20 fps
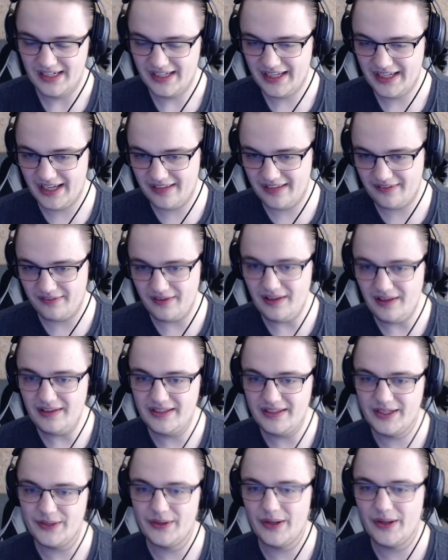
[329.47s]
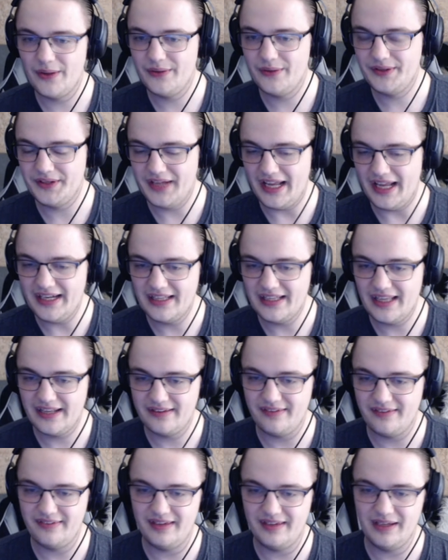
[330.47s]
He's a solid hero. You kind of like
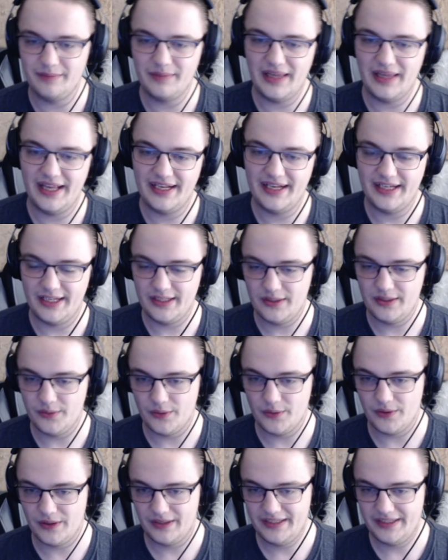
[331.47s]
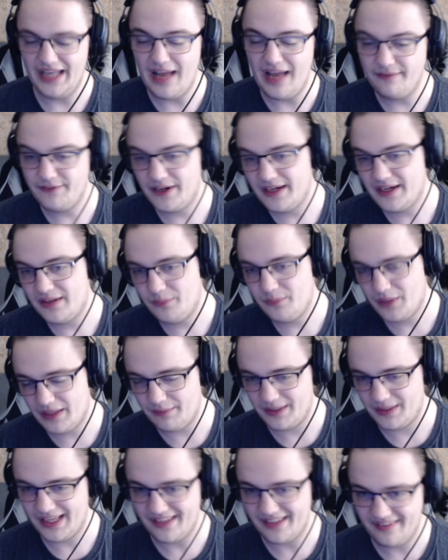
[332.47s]
to see him like in your tavern whenever
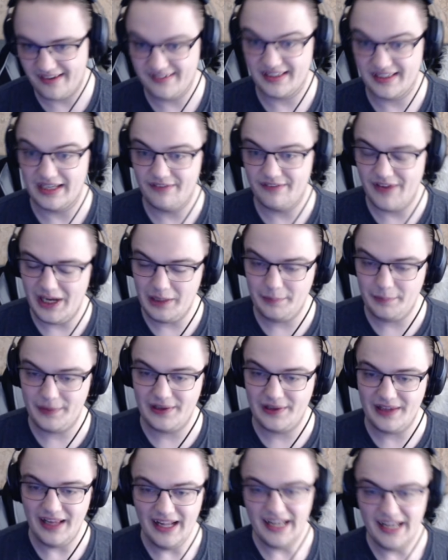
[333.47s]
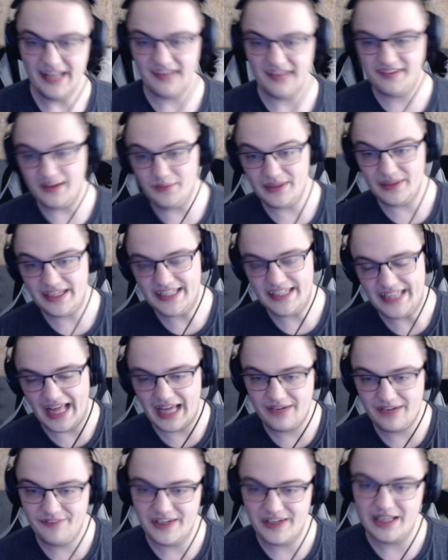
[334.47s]
he is actually available. He's generally
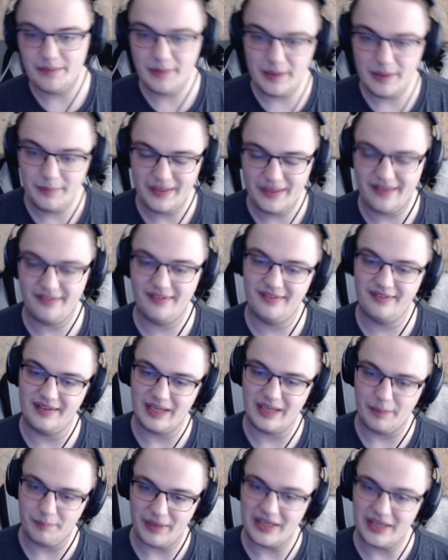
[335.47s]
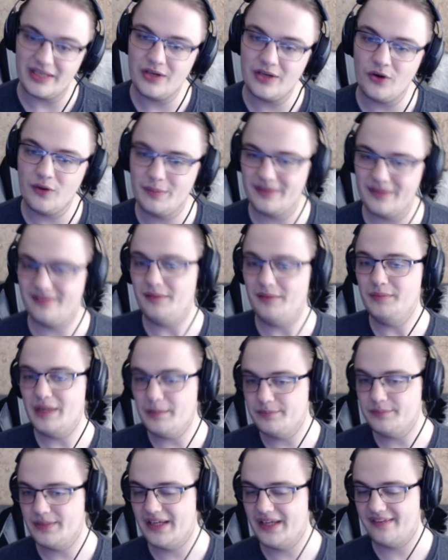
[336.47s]
not available because he's a campaign hero, but some
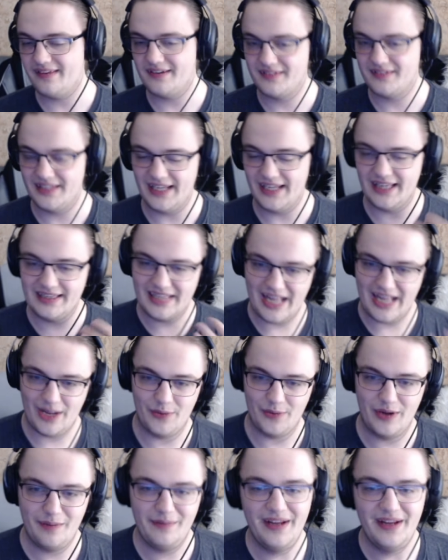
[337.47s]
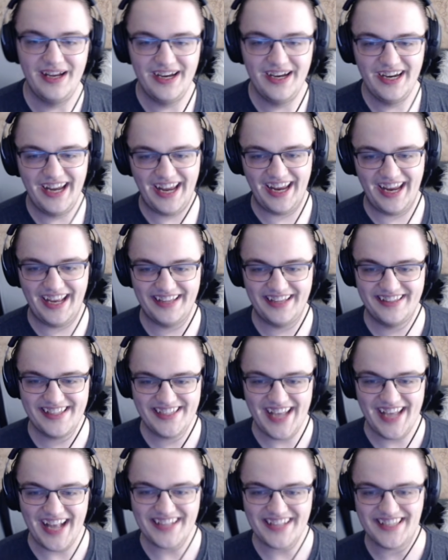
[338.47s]
templates actually allow him. And this
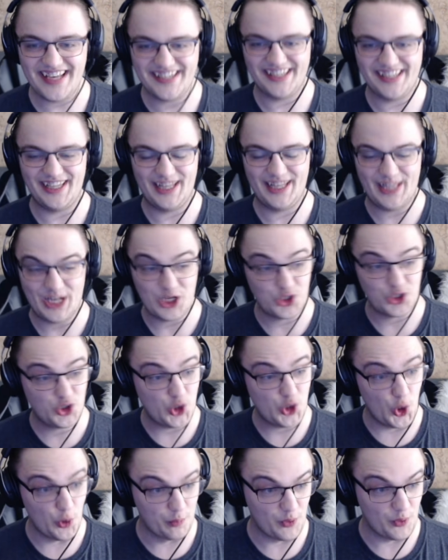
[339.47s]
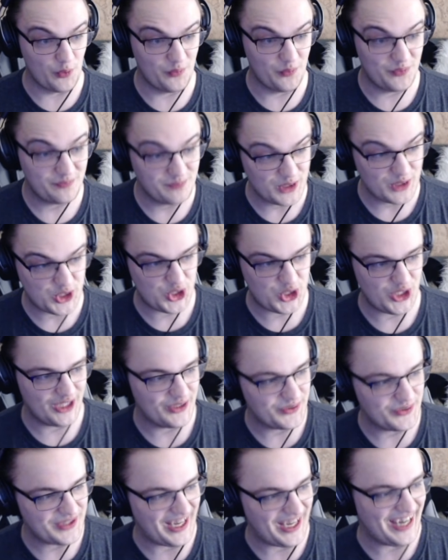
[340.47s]
guy is actually like a turbo machine,
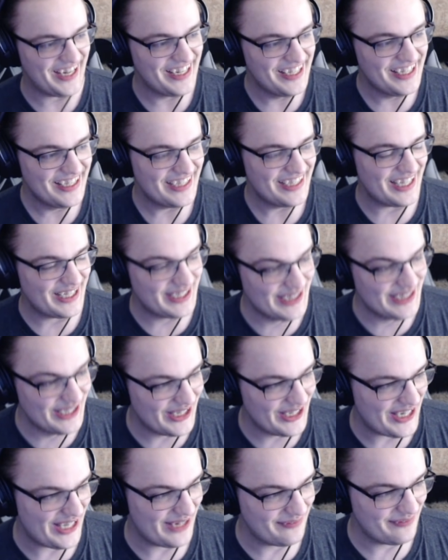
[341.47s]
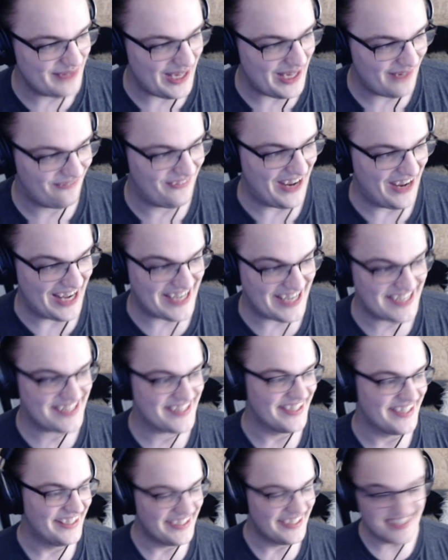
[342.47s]
okay? Like look at him, that
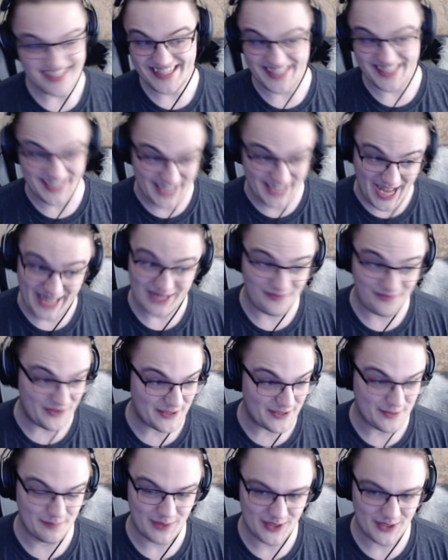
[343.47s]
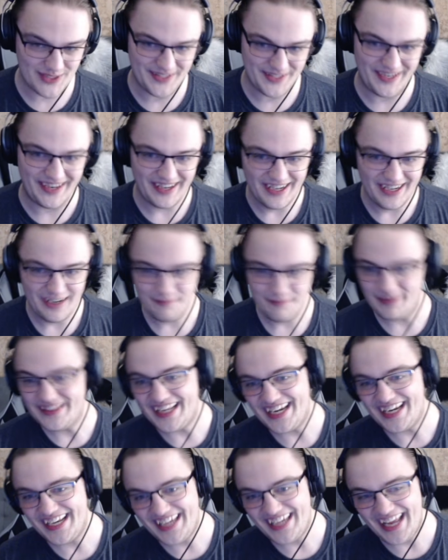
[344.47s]
face. That's not the face of Mercy. But
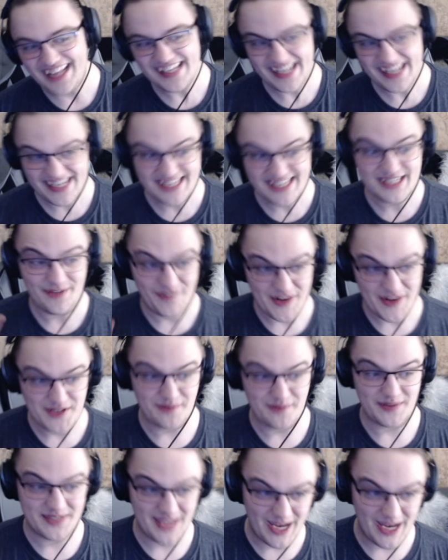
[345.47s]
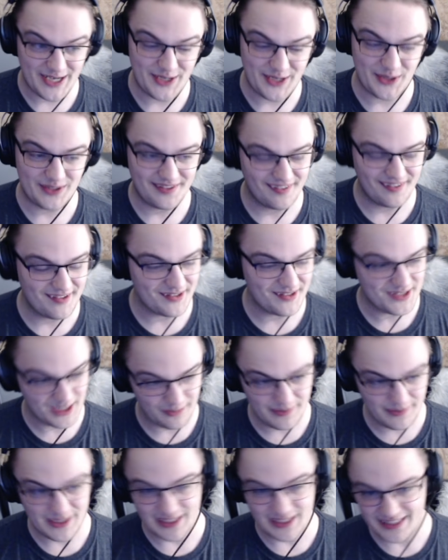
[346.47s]
then again, that is the face of a side hero that's just gonna
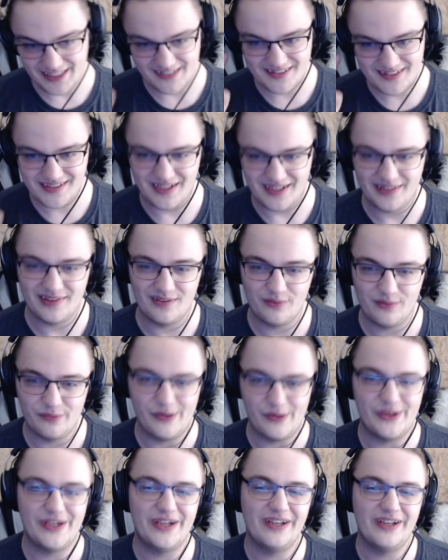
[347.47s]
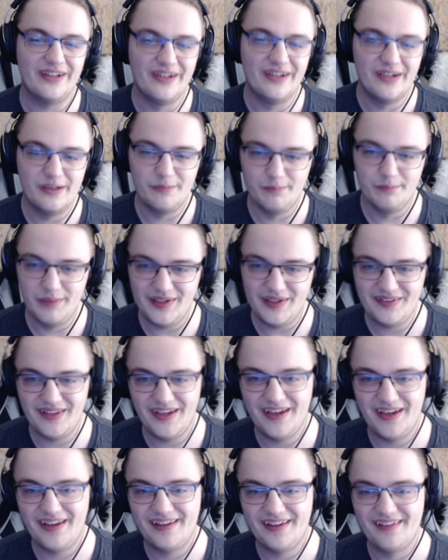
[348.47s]
be collecting skeletons for you. Beat
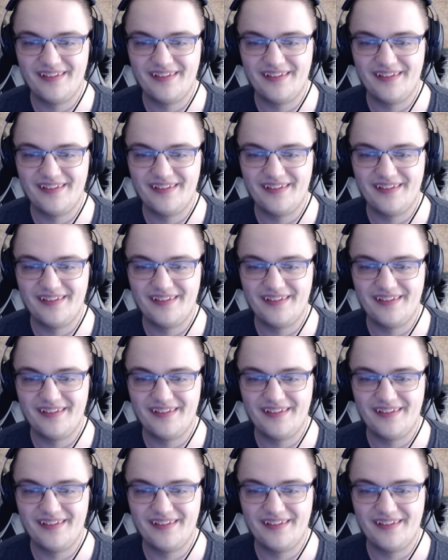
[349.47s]
there.